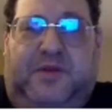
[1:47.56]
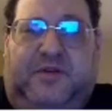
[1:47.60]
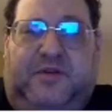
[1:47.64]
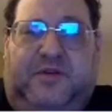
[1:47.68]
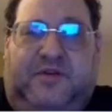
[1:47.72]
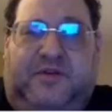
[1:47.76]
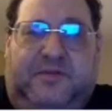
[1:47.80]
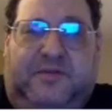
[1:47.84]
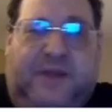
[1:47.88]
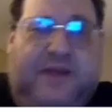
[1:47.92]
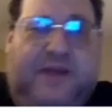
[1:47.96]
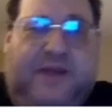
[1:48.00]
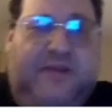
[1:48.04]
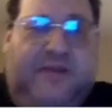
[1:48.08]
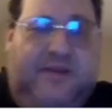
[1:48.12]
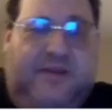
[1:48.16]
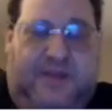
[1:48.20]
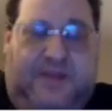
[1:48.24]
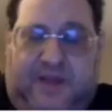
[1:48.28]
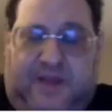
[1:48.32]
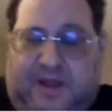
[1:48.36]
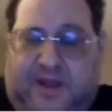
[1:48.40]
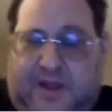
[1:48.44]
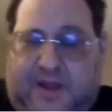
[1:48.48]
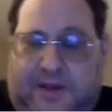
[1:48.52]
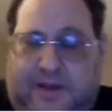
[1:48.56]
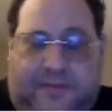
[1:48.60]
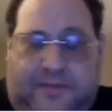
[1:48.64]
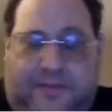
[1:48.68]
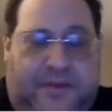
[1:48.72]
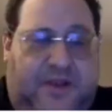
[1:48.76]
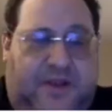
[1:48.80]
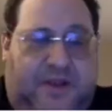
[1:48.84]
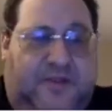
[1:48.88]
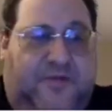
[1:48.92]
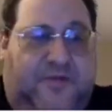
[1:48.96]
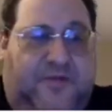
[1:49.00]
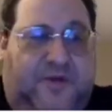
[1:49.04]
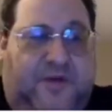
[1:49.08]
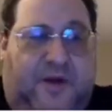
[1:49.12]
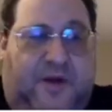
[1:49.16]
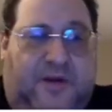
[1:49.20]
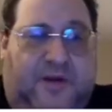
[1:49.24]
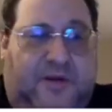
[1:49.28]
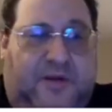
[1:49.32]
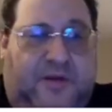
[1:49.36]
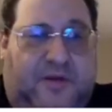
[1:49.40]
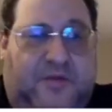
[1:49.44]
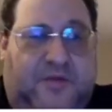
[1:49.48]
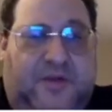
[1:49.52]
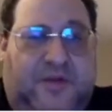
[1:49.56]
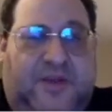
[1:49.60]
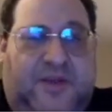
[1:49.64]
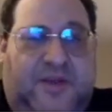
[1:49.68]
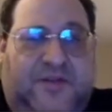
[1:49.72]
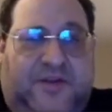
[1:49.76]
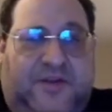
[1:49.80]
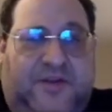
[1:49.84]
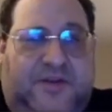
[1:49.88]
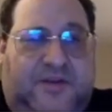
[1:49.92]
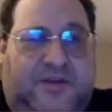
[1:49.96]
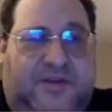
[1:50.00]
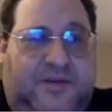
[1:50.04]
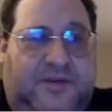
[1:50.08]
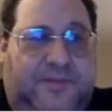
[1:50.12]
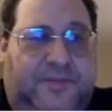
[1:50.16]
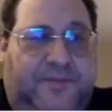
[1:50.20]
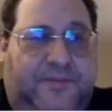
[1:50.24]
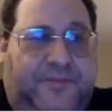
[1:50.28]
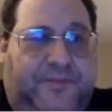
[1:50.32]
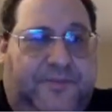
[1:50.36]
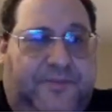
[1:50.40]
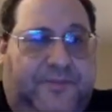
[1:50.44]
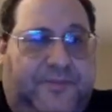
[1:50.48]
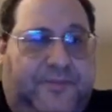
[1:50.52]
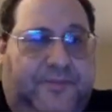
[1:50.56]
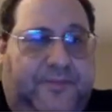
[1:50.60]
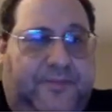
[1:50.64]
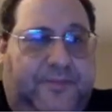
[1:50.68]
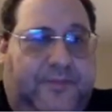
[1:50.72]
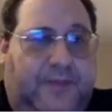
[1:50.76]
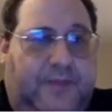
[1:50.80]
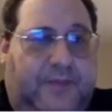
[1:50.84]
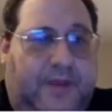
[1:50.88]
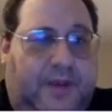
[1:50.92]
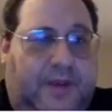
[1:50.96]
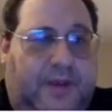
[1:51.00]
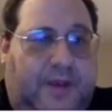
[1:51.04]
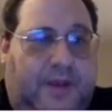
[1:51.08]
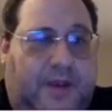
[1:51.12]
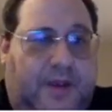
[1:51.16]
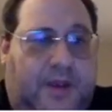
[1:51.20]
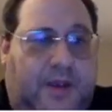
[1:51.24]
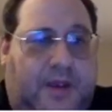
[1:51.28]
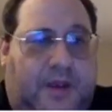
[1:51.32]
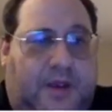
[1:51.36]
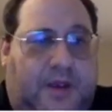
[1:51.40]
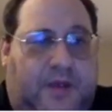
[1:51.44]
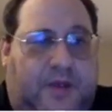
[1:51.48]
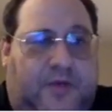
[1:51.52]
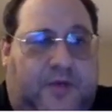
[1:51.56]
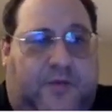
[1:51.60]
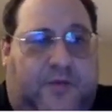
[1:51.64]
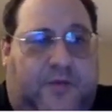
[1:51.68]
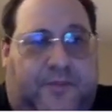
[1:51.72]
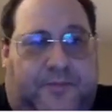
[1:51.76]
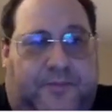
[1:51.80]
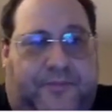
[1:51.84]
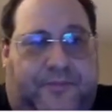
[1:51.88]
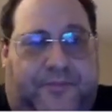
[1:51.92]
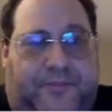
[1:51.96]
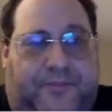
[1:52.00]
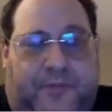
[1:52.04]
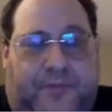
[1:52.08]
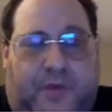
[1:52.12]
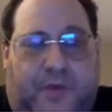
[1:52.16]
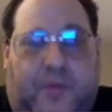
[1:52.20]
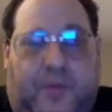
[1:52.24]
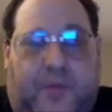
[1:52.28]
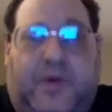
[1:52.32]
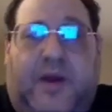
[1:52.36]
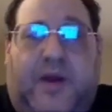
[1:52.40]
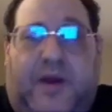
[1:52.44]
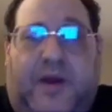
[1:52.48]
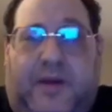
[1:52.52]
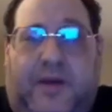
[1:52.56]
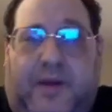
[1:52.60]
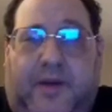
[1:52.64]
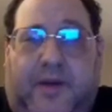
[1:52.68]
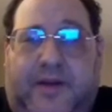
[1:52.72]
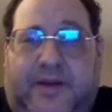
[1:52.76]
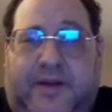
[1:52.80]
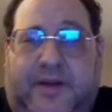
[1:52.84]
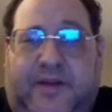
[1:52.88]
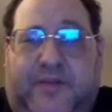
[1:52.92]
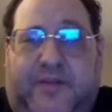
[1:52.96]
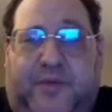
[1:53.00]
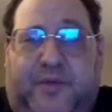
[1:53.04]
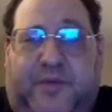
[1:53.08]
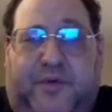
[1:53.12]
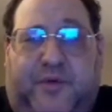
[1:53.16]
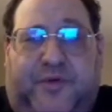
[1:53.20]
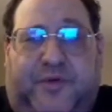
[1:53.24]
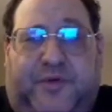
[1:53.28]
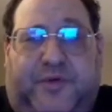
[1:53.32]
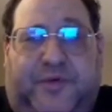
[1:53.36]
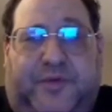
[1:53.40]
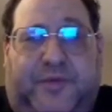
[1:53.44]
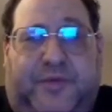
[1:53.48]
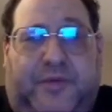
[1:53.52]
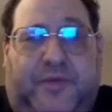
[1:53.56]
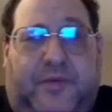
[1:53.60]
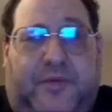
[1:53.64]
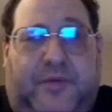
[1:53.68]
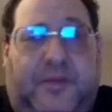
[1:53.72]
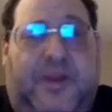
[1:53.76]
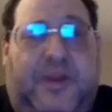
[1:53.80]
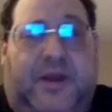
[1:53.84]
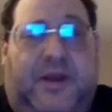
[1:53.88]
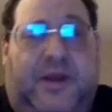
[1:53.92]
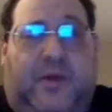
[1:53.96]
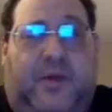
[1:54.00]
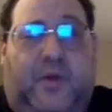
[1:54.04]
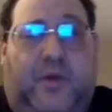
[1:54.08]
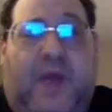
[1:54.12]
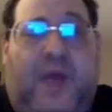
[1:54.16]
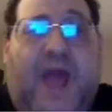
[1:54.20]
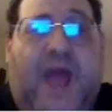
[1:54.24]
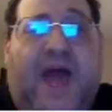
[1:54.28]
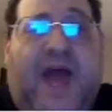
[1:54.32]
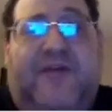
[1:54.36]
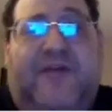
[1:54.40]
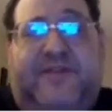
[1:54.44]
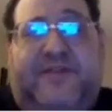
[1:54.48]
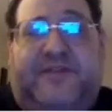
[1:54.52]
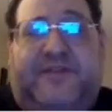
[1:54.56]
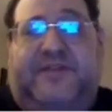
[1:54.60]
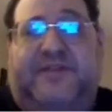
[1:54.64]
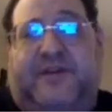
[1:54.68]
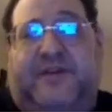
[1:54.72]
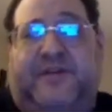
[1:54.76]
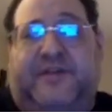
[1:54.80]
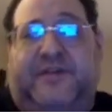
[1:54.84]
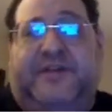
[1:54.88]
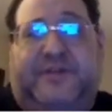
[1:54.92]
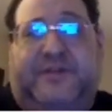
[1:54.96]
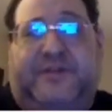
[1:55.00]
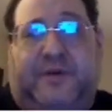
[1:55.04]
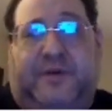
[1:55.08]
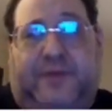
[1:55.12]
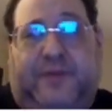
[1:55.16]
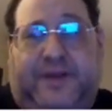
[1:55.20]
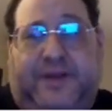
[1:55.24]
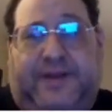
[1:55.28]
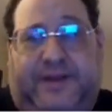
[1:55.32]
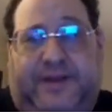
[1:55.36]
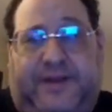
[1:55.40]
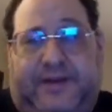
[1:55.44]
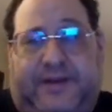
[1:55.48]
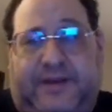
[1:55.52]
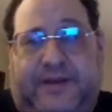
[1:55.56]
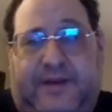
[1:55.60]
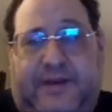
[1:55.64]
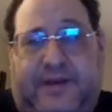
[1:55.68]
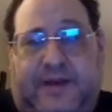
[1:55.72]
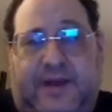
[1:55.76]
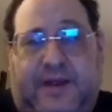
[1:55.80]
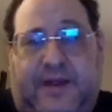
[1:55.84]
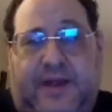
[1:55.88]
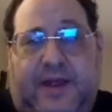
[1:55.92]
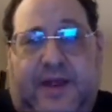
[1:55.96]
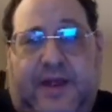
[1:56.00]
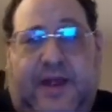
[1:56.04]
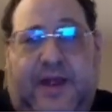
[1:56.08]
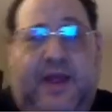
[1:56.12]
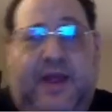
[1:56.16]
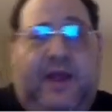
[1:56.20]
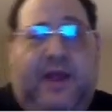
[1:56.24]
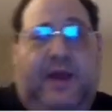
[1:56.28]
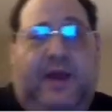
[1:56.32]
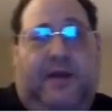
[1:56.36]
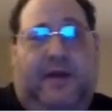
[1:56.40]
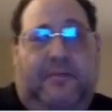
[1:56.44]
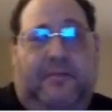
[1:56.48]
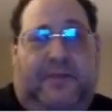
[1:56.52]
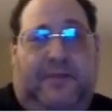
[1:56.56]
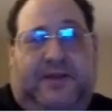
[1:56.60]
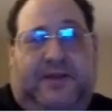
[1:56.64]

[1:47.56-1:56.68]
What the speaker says: expects. Let's figure out how to give it. So we're going to write an exporter, meaning we have a service already, but